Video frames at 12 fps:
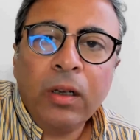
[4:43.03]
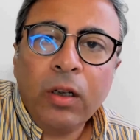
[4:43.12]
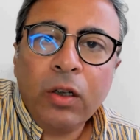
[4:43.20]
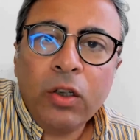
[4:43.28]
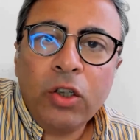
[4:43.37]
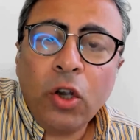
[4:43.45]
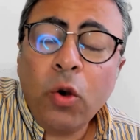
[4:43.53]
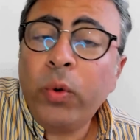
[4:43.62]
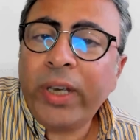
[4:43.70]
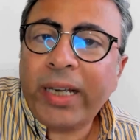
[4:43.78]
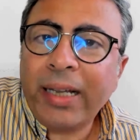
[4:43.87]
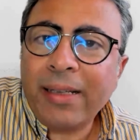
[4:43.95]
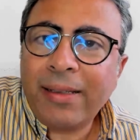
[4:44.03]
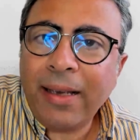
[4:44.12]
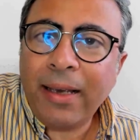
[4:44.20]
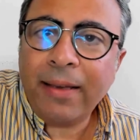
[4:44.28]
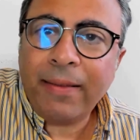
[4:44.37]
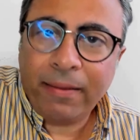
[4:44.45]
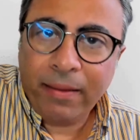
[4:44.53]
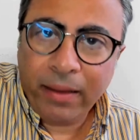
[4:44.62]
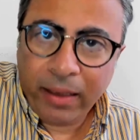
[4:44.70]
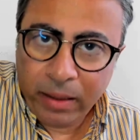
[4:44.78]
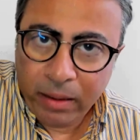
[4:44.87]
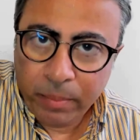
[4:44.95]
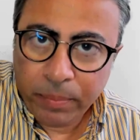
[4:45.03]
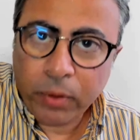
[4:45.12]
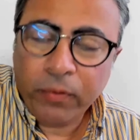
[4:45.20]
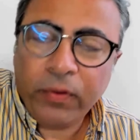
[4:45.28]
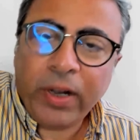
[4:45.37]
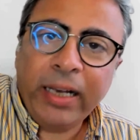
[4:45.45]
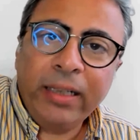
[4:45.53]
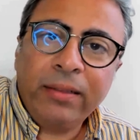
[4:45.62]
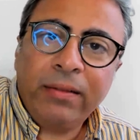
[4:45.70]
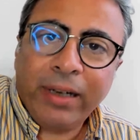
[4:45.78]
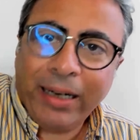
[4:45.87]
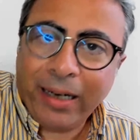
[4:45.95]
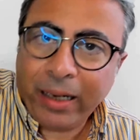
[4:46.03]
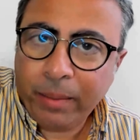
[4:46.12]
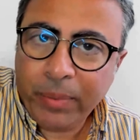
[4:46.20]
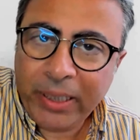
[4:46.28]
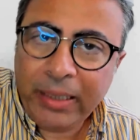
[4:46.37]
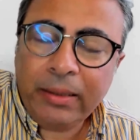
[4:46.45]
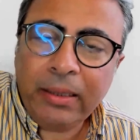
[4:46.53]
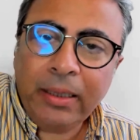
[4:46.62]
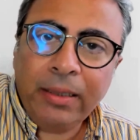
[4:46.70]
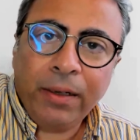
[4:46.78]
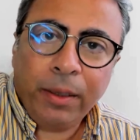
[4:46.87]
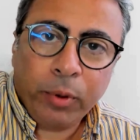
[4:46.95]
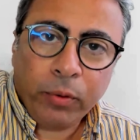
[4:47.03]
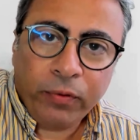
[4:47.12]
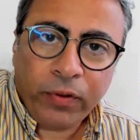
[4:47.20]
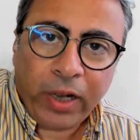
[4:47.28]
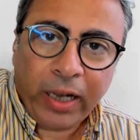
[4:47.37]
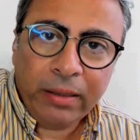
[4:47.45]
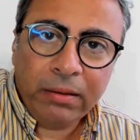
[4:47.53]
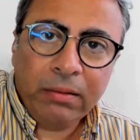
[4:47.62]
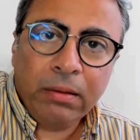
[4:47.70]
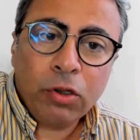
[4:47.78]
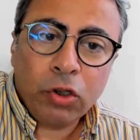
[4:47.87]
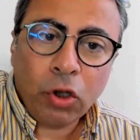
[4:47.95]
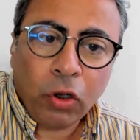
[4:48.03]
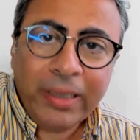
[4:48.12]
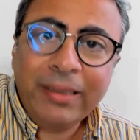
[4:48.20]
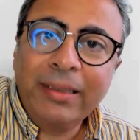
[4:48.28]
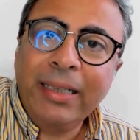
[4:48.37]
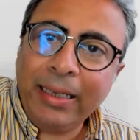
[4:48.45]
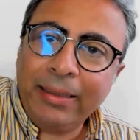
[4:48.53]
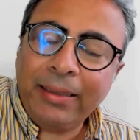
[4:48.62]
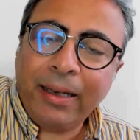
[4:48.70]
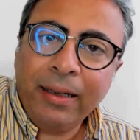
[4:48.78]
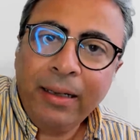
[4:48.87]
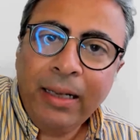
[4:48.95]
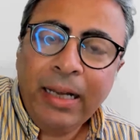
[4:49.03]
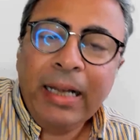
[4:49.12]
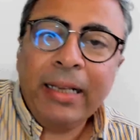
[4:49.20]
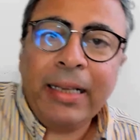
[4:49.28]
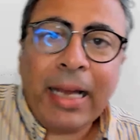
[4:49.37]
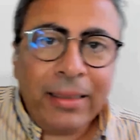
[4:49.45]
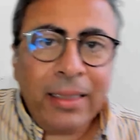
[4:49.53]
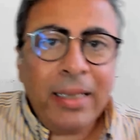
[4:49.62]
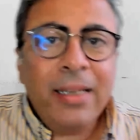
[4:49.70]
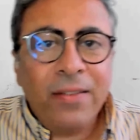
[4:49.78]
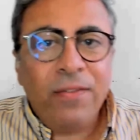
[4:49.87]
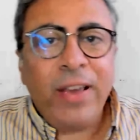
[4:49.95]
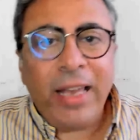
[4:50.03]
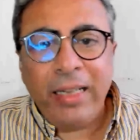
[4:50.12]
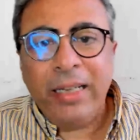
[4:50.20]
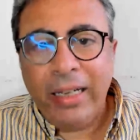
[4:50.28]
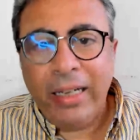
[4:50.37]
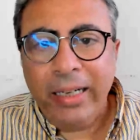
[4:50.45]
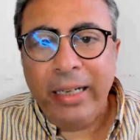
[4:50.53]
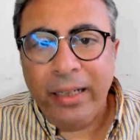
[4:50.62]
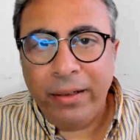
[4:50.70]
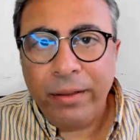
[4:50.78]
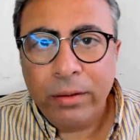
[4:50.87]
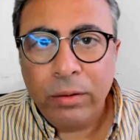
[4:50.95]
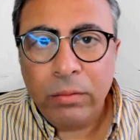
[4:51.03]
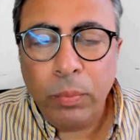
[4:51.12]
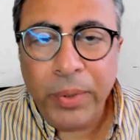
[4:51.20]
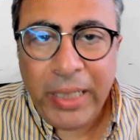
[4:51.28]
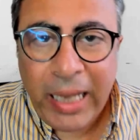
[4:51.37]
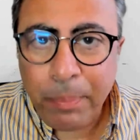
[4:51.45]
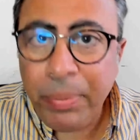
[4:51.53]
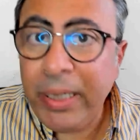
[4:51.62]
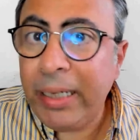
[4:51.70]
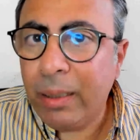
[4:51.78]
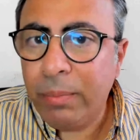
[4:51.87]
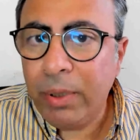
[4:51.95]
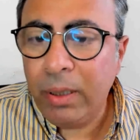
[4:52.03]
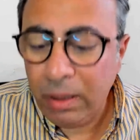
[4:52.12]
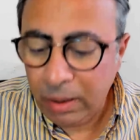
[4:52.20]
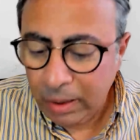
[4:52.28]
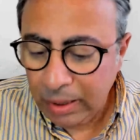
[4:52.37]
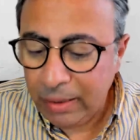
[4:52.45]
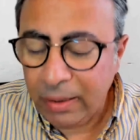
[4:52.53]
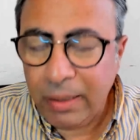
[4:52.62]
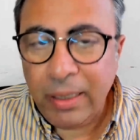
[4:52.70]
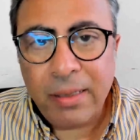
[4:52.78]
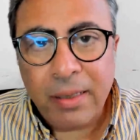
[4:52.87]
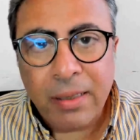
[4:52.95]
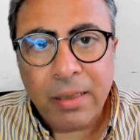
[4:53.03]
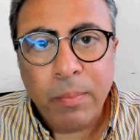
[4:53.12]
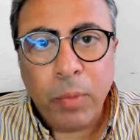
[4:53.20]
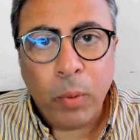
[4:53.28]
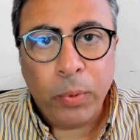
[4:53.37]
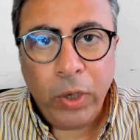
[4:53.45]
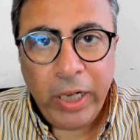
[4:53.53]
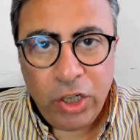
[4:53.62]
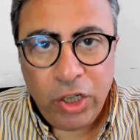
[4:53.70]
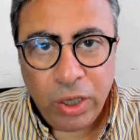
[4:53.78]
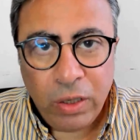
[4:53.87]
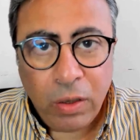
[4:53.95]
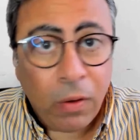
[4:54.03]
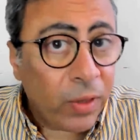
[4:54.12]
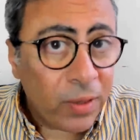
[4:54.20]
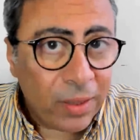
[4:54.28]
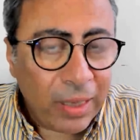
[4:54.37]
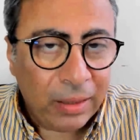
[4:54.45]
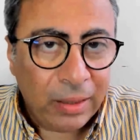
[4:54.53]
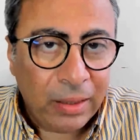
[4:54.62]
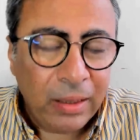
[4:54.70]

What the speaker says: So we can say that they provide reliability, they provide solid data that is very clear to be applicable in this population of the study.